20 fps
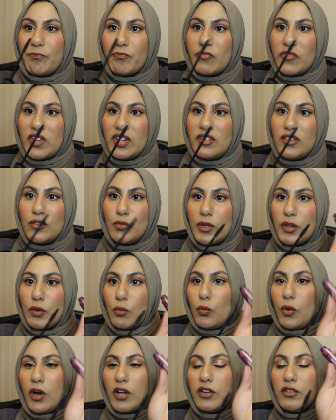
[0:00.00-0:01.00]
This is what the
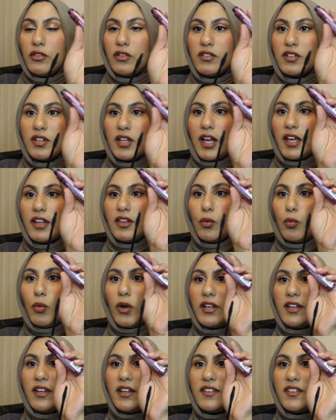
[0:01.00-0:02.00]
wand looks like. The
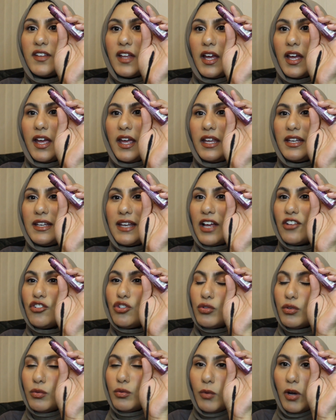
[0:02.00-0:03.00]
wand is a
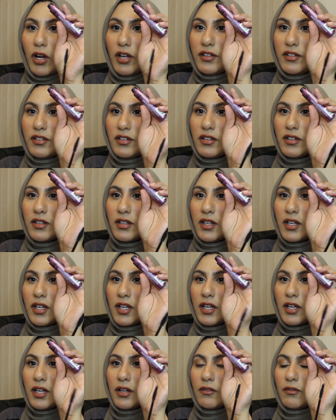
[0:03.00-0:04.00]
natural wand.
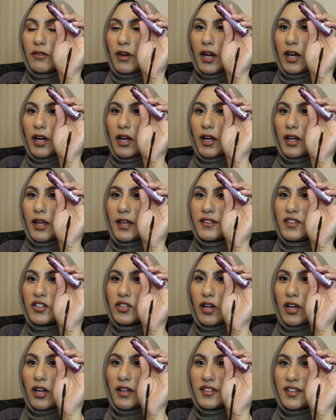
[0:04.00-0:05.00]
It's
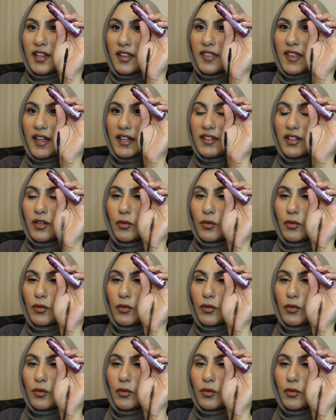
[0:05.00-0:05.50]
not a synthetic